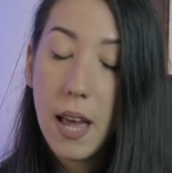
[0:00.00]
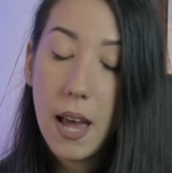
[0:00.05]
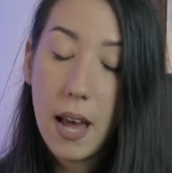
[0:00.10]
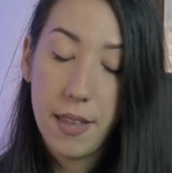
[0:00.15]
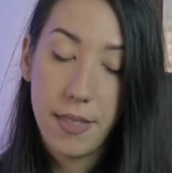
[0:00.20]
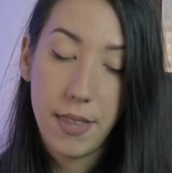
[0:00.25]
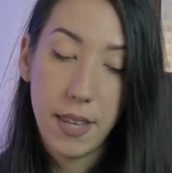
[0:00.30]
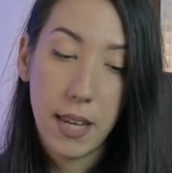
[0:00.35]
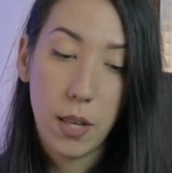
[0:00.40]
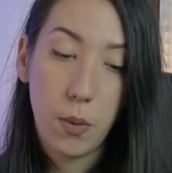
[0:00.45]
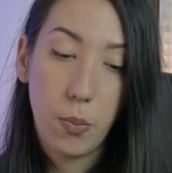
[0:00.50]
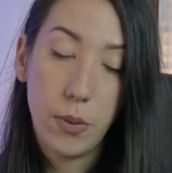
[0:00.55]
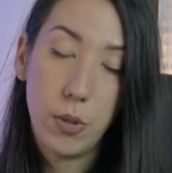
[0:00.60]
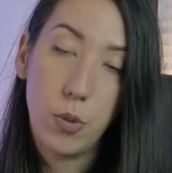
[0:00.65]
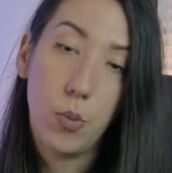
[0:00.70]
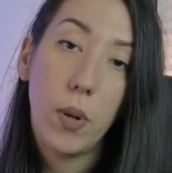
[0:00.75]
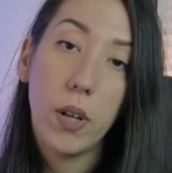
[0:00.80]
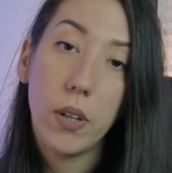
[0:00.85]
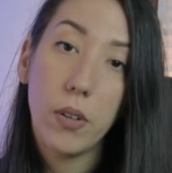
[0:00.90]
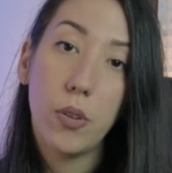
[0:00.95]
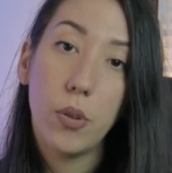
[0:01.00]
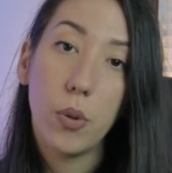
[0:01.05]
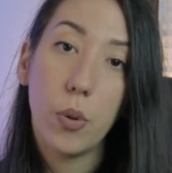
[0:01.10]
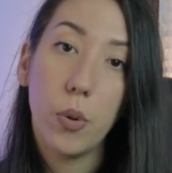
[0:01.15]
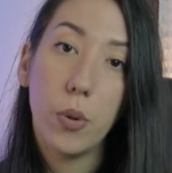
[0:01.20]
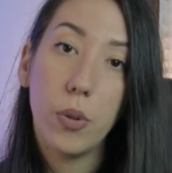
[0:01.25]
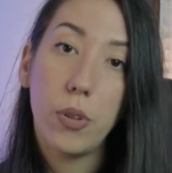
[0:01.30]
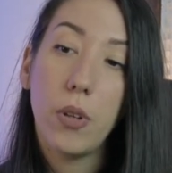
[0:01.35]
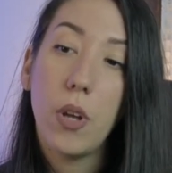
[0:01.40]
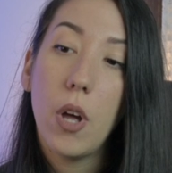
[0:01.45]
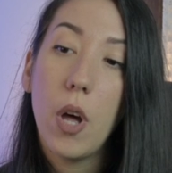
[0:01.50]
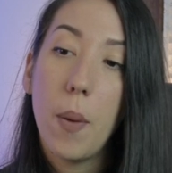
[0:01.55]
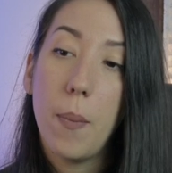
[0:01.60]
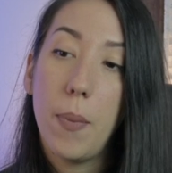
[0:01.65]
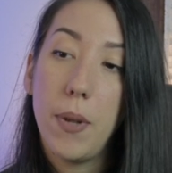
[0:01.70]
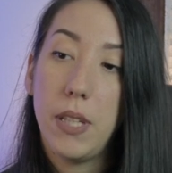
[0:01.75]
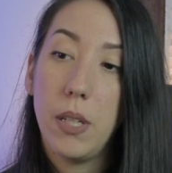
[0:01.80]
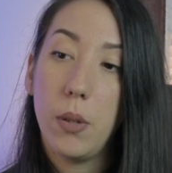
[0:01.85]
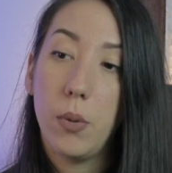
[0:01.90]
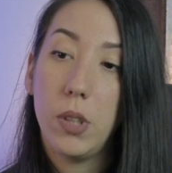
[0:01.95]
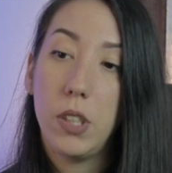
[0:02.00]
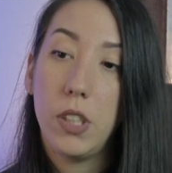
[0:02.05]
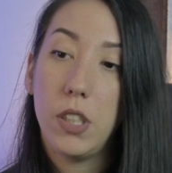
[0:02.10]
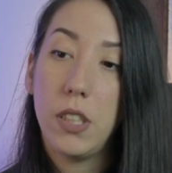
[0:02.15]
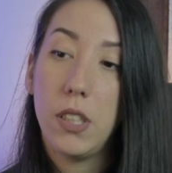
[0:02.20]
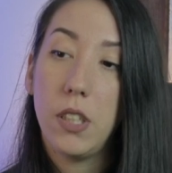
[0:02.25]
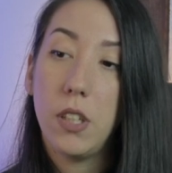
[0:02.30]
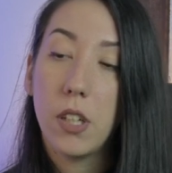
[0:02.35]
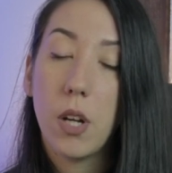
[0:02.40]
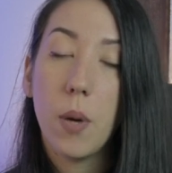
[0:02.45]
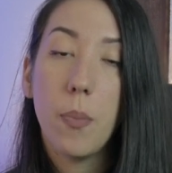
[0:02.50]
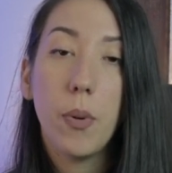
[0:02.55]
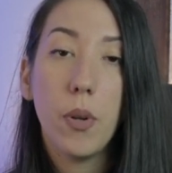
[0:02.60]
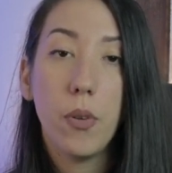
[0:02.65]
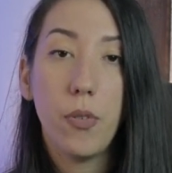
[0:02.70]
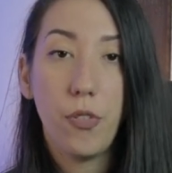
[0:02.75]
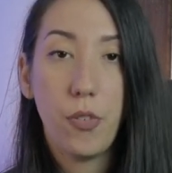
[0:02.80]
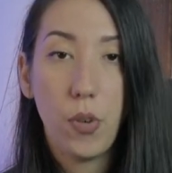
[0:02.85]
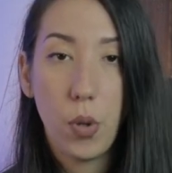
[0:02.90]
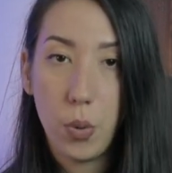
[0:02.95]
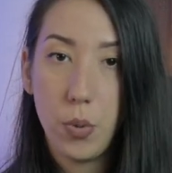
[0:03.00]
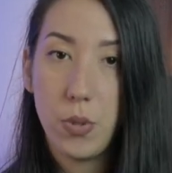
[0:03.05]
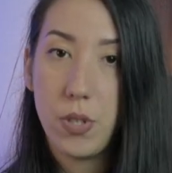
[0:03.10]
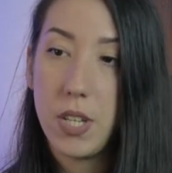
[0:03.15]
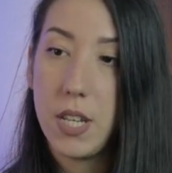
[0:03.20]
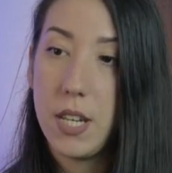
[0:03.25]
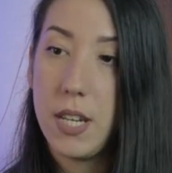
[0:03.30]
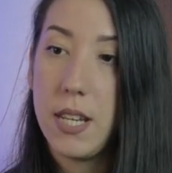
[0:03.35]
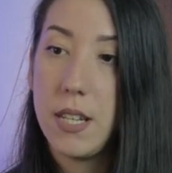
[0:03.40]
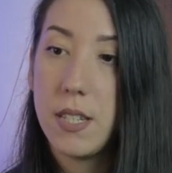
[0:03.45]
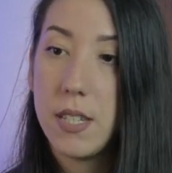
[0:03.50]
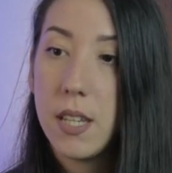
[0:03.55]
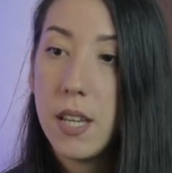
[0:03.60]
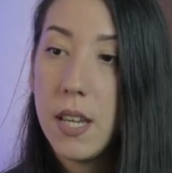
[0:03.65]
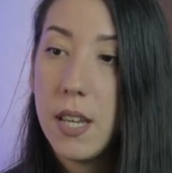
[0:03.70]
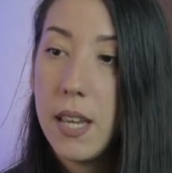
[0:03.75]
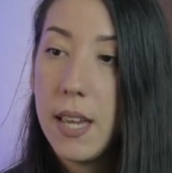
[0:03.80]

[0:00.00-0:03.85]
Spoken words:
I think it was well thought, but there were a couple of flaws in it.